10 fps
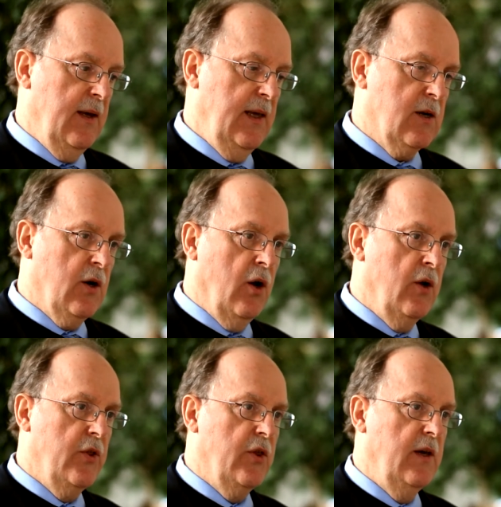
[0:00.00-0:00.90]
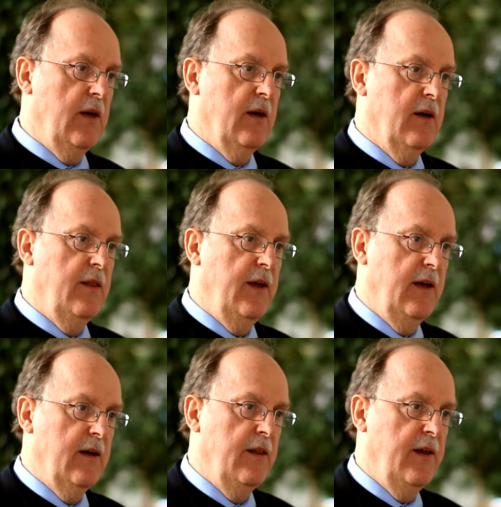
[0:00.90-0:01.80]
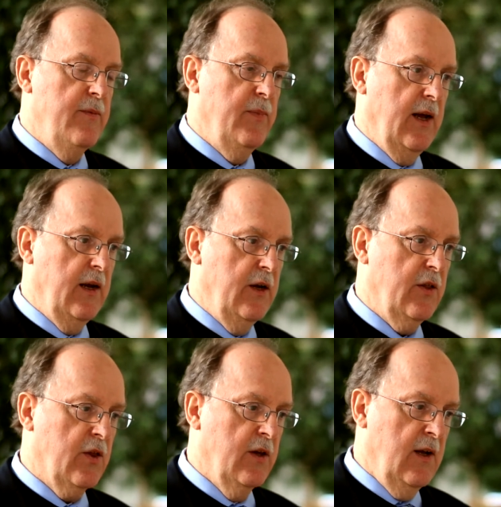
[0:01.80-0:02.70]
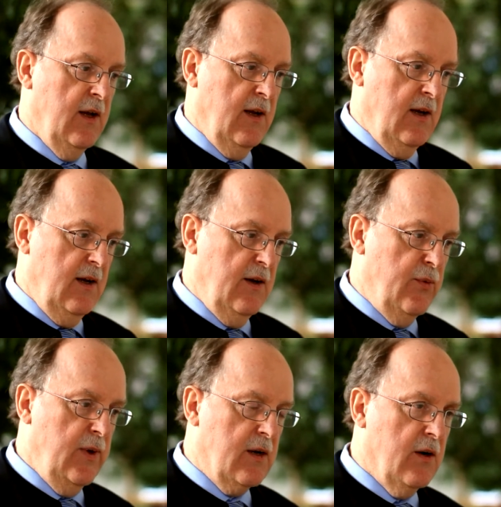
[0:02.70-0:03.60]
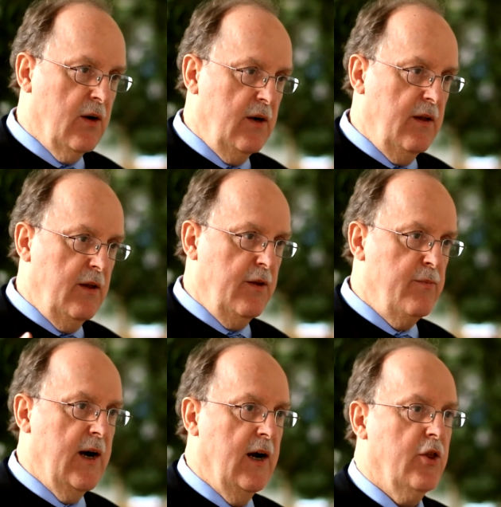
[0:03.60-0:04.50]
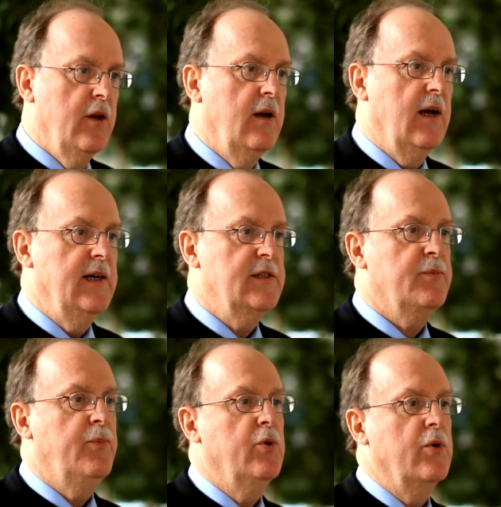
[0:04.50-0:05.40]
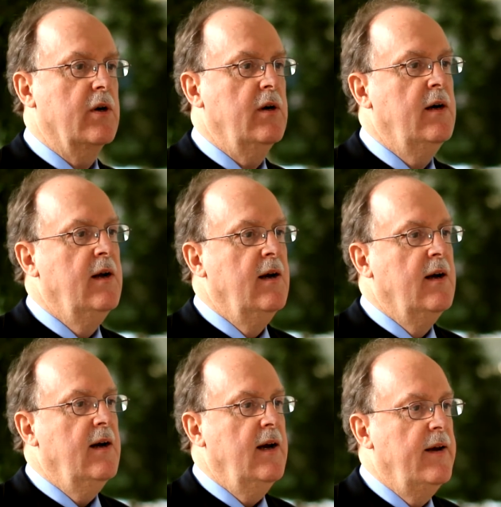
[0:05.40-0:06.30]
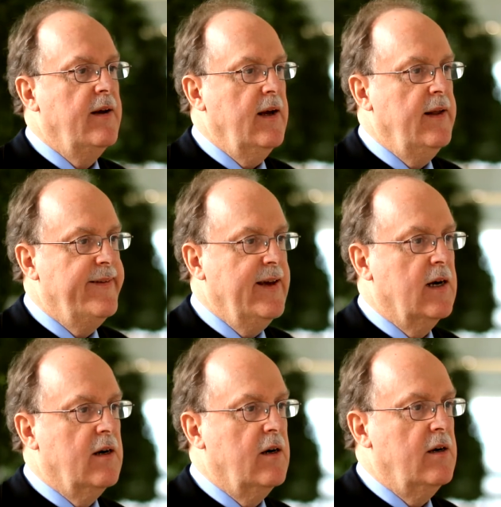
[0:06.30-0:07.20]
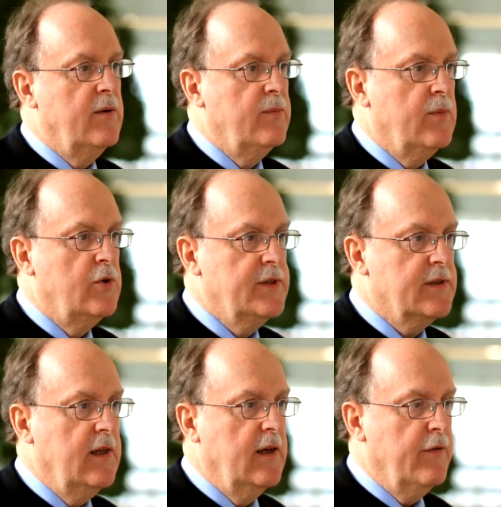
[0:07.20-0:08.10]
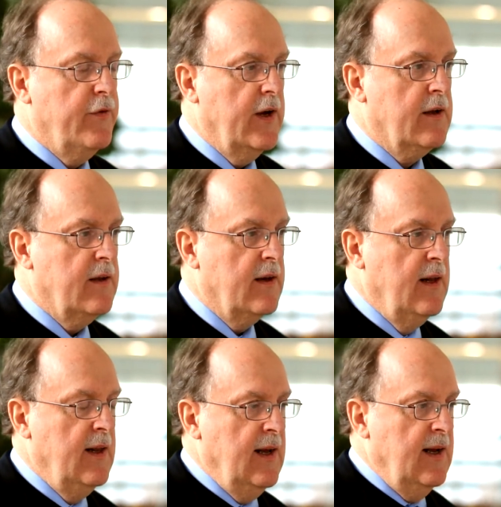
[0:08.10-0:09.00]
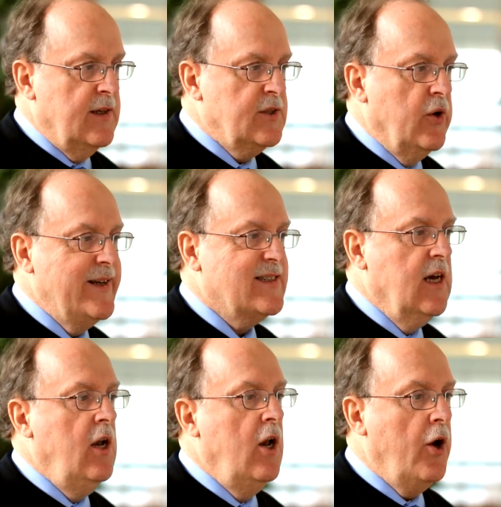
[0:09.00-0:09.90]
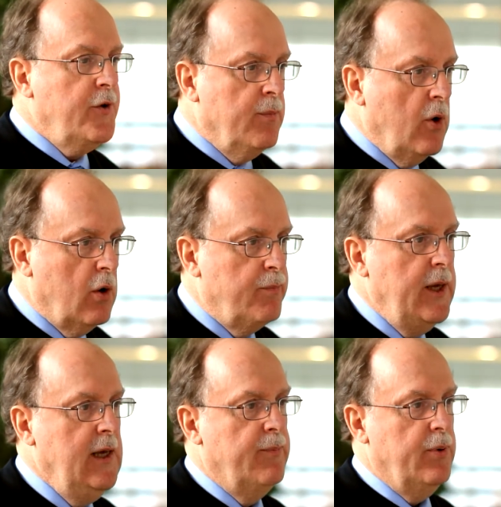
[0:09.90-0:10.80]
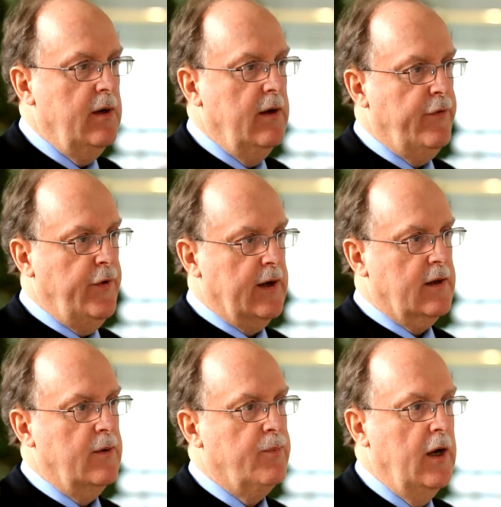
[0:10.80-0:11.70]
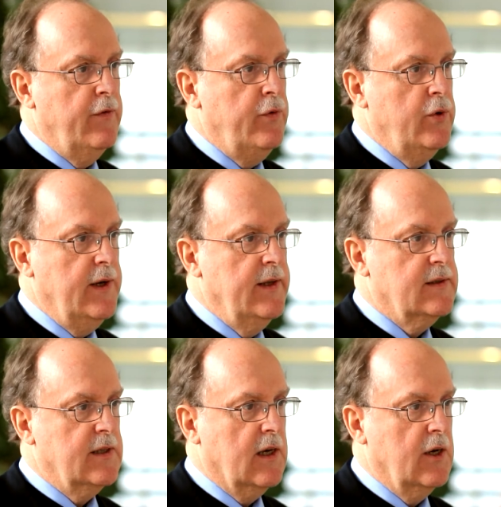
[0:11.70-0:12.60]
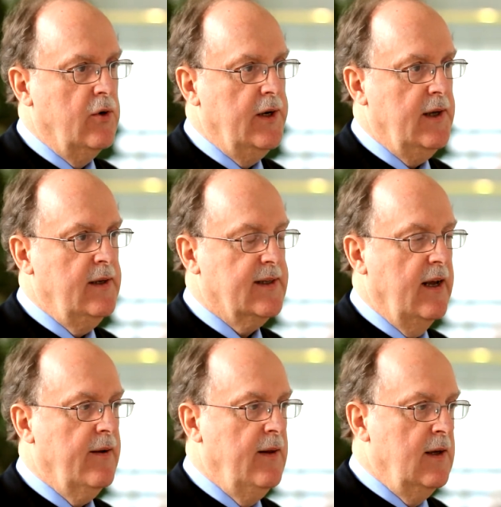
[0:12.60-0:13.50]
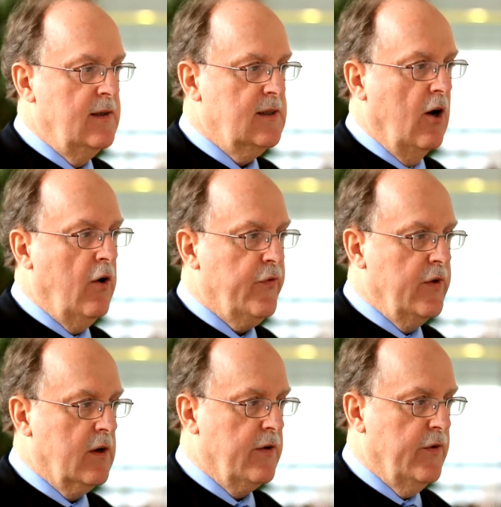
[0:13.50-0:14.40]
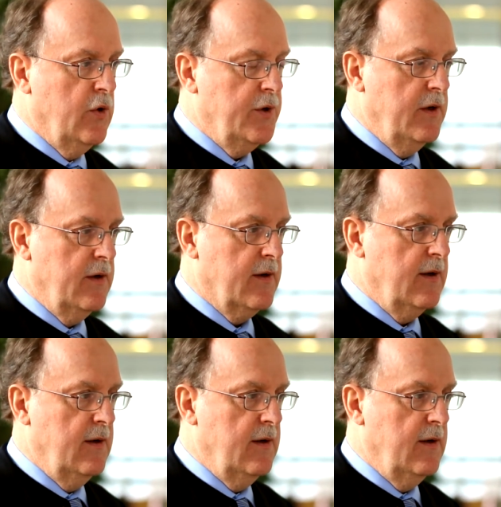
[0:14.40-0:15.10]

ecology they manage, we call the marginalized poor, and they are mostly affected. So it's a lot more people affected by food insecurity than the often quoted